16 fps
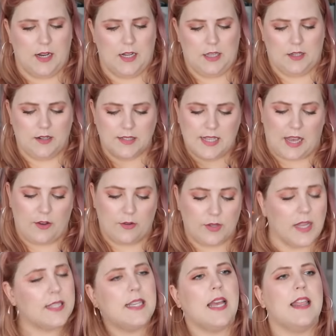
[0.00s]
colors. I
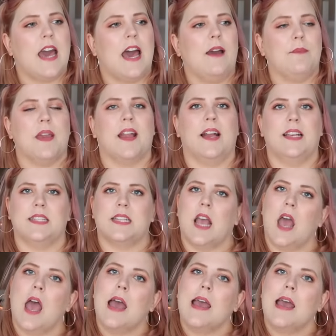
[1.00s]
only say that because